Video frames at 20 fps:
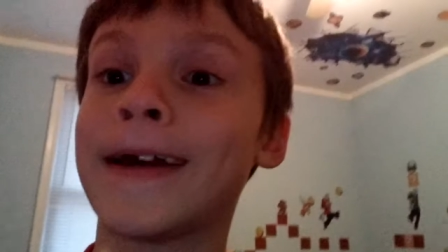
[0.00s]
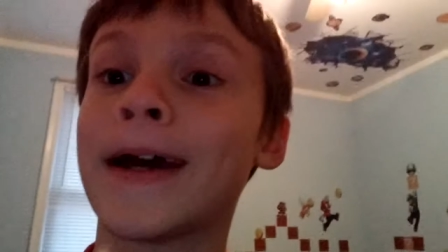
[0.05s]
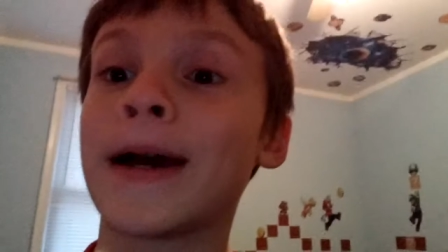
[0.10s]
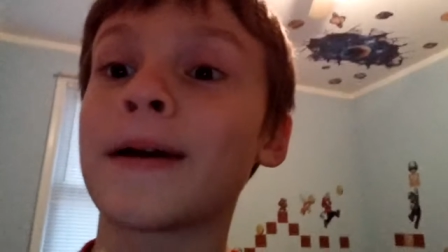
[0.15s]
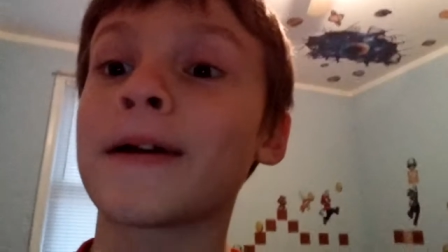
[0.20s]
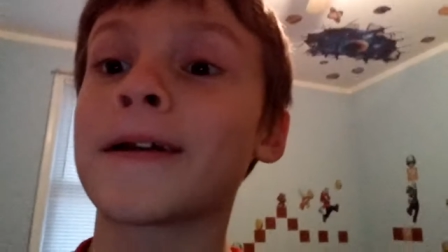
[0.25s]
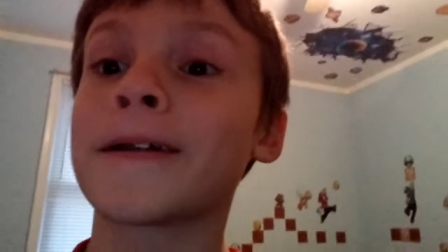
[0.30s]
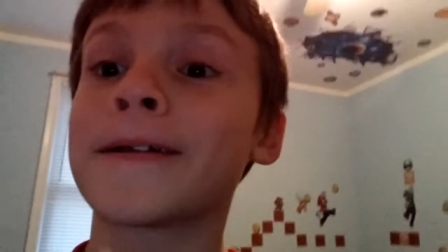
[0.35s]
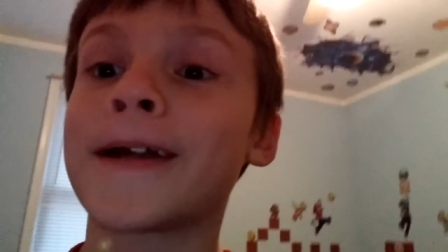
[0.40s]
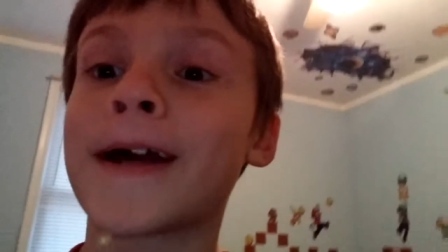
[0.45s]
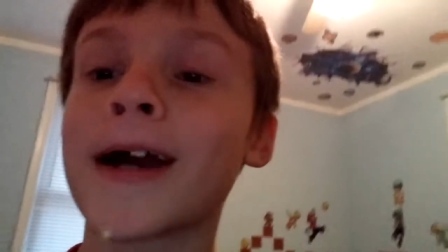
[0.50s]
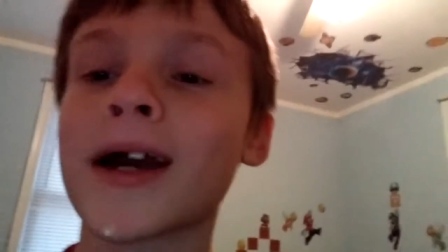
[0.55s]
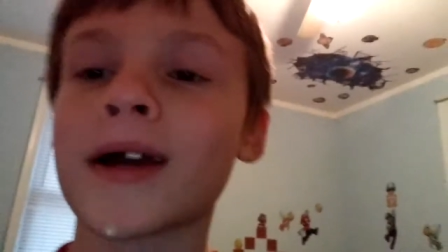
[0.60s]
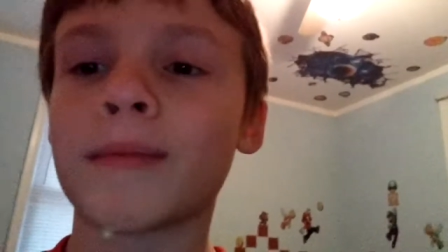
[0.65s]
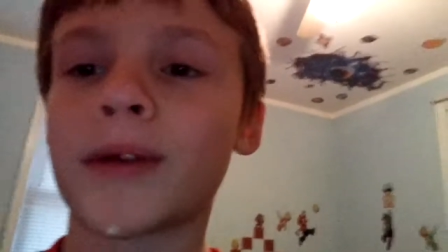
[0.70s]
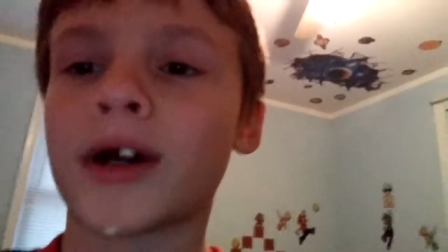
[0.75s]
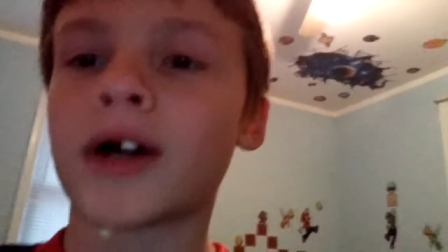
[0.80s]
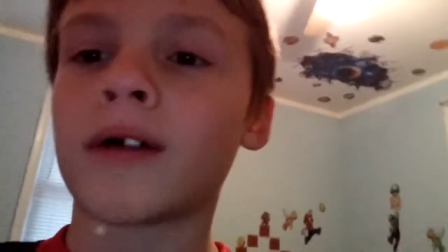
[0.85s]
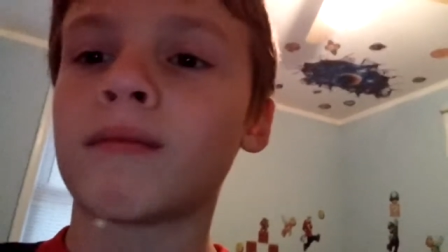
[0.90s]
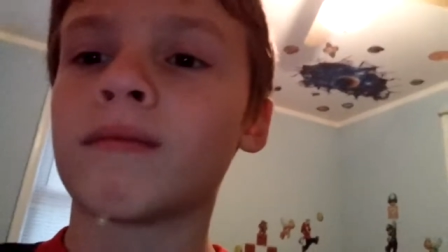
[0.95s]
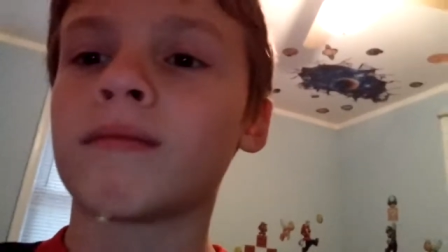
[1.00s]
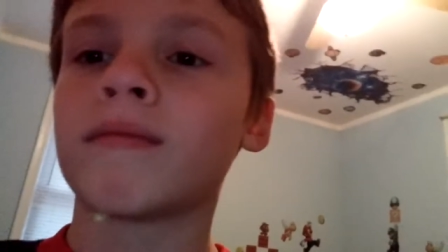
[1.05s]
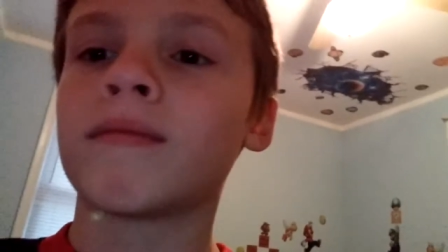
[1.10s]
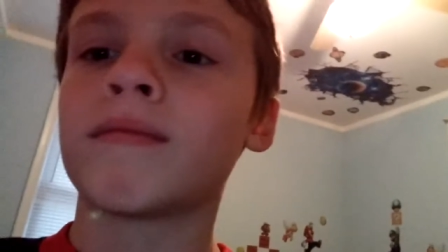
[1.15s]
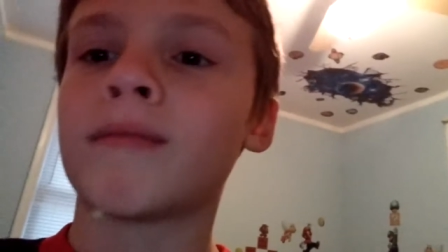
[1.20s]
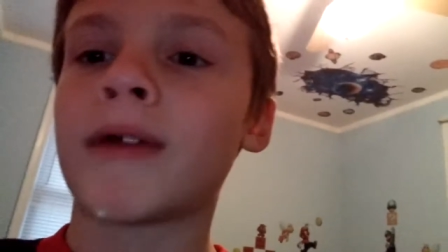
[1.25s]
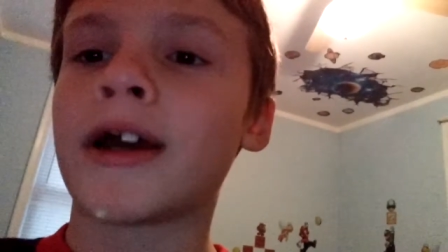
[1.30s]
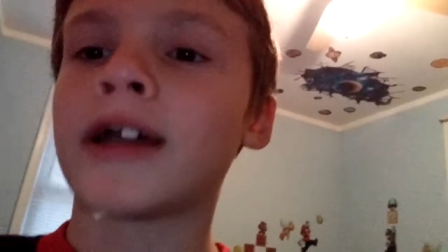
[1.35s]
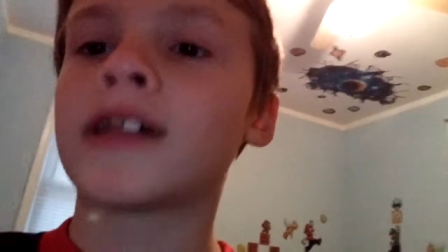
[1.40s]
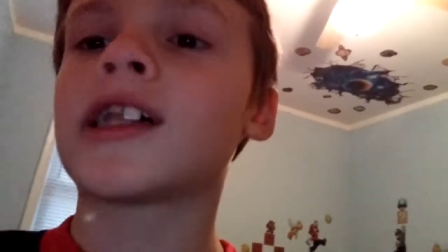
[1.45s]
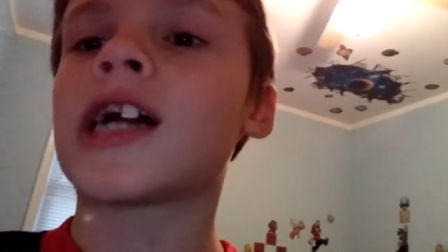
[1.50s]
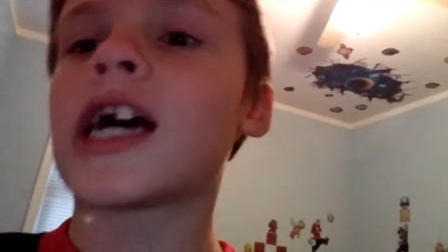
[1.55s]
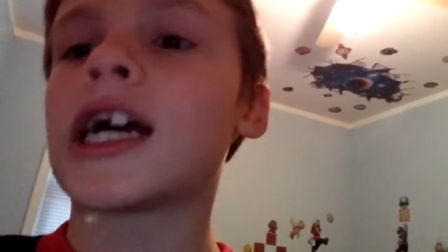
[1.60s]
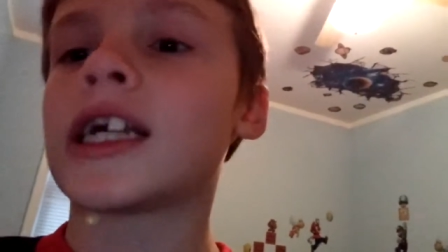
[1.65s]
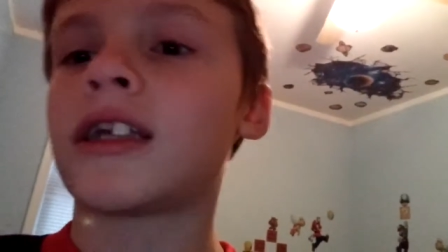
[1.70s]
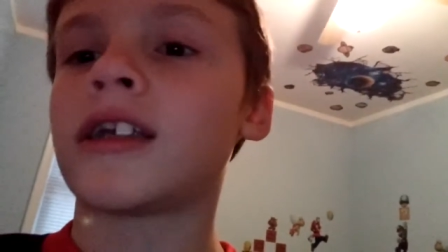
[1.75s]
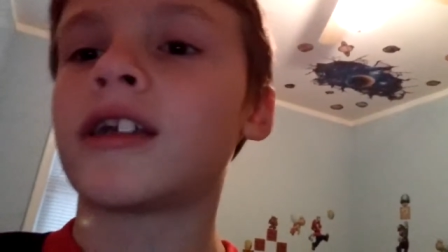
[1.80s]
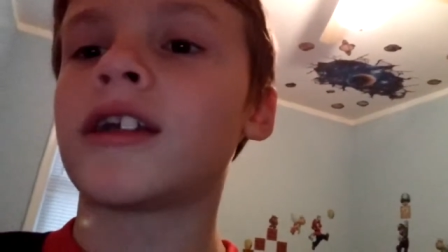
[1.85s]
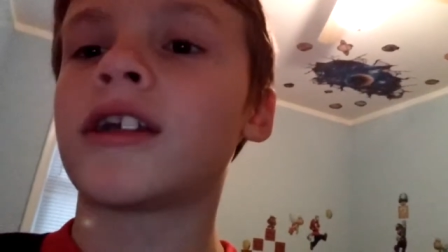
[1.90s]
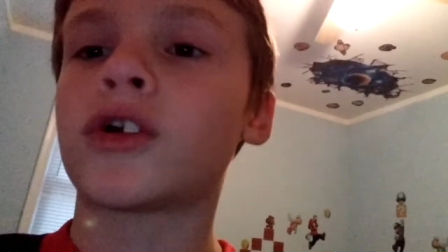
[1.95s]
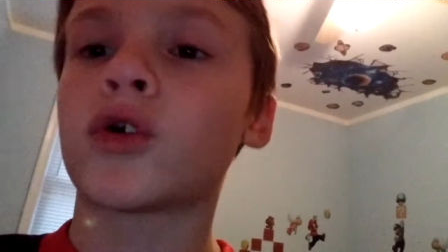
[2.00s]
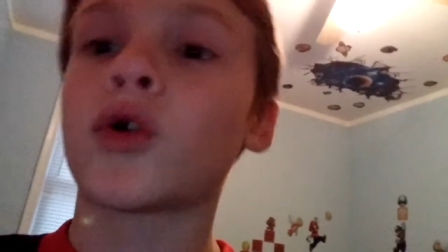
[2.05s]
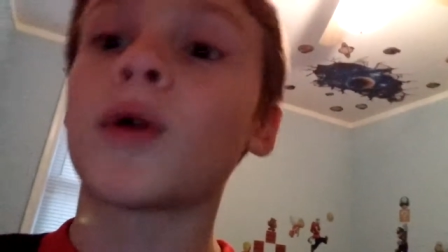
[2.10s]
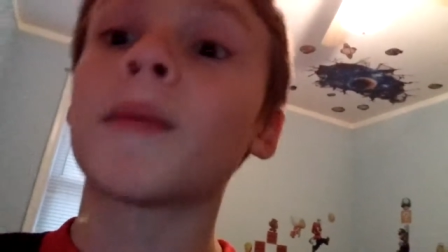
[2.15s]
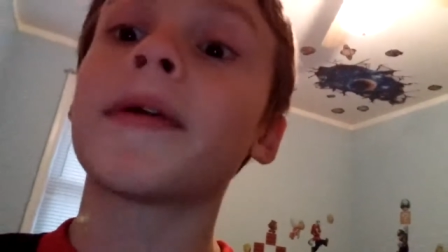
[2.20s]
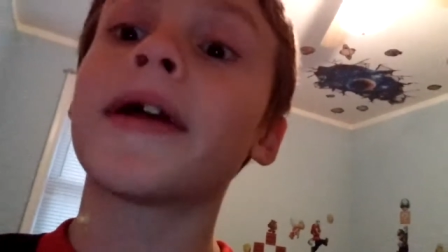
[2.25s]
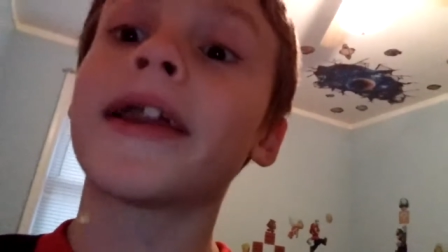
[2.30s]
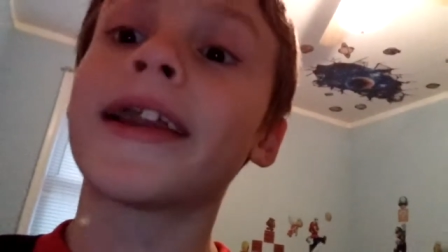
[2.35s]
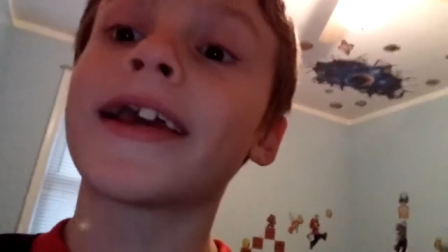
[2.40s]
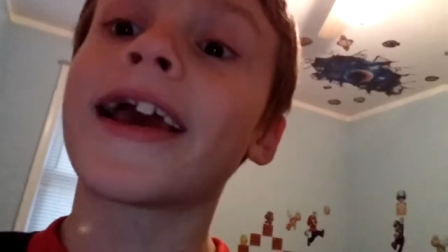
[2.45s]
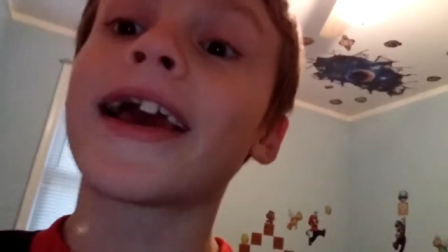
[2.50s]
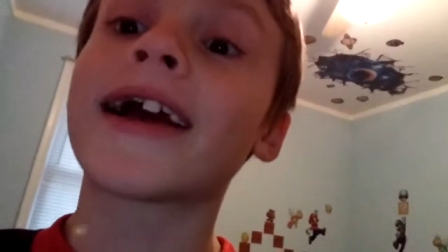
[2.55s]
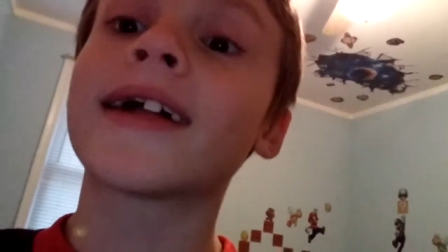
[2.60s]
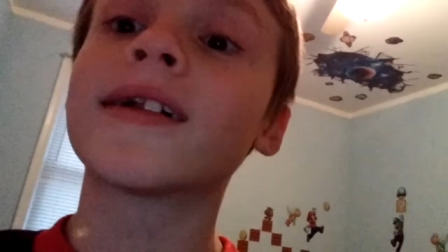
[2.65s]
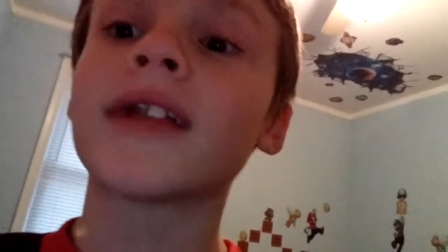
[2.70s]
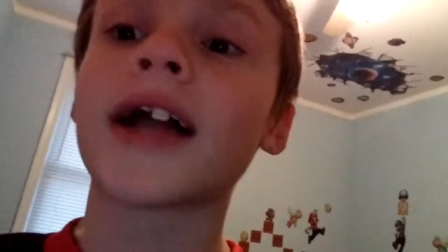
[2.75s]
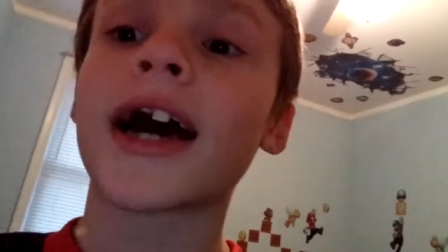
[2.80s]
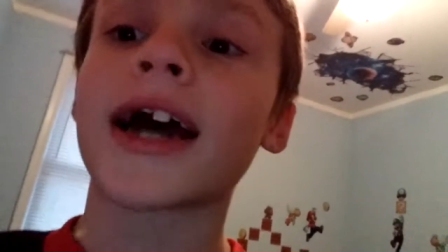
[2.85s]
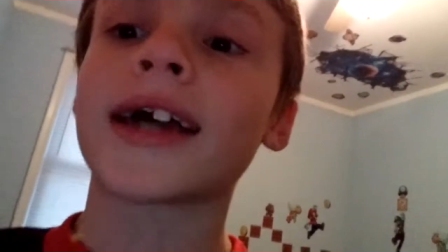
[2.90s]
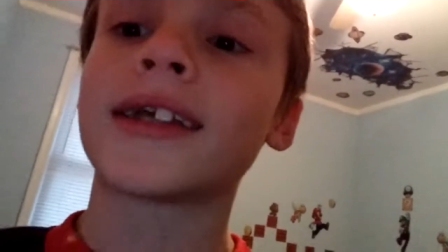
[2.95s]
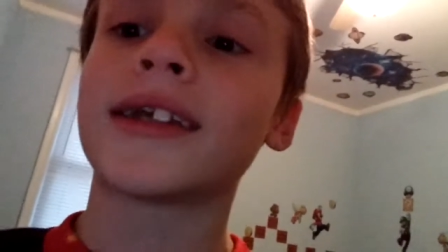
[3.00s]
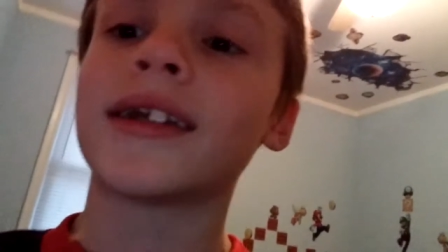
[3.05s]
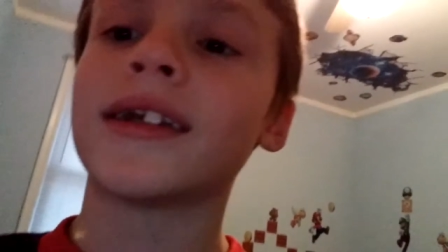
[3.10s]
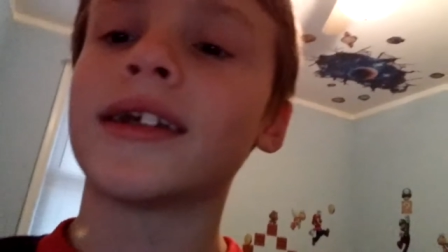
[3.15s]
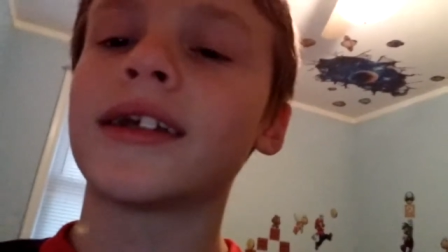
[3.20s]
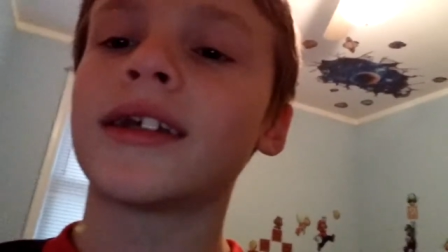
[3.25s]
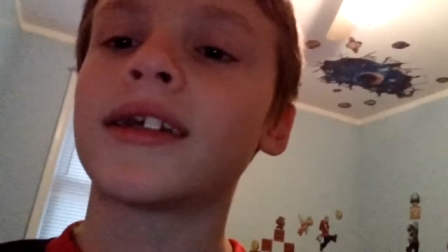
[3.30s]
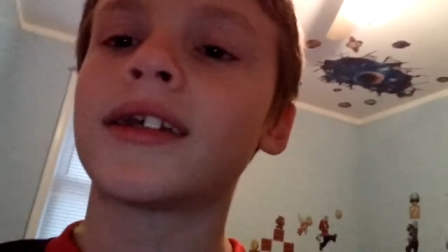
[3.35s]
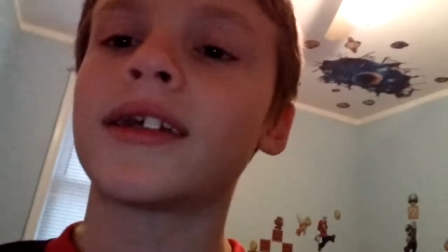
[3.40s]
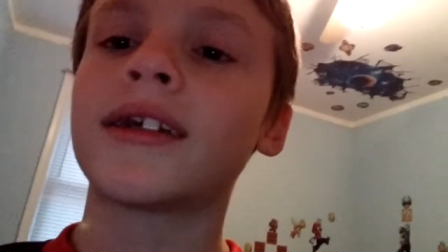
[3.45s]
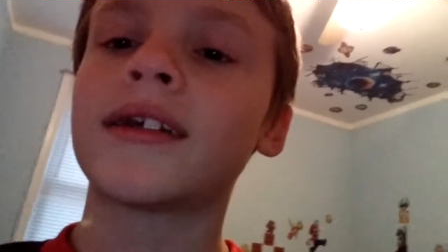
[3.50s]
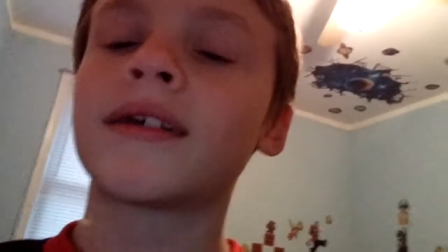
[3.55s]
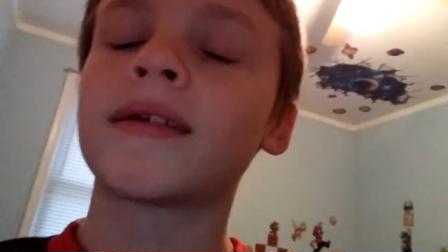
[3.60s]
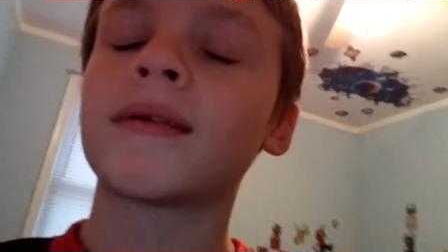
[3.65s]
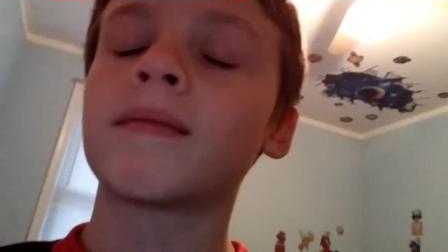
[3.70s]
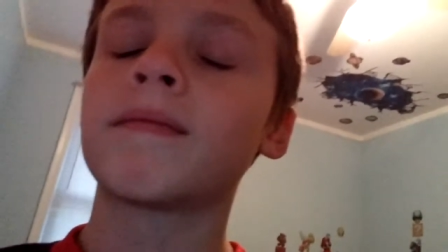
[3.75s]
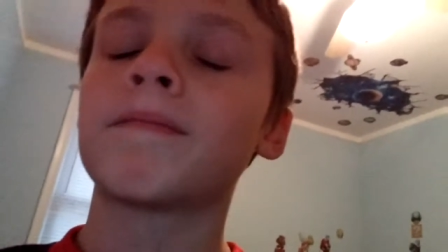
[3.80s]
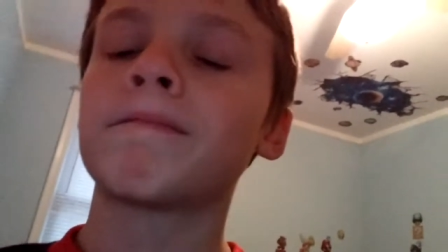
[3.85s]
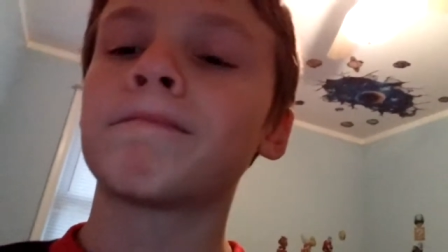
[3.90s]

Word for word: I'm gonna talk about my glasses, so I'm gonna get glasses.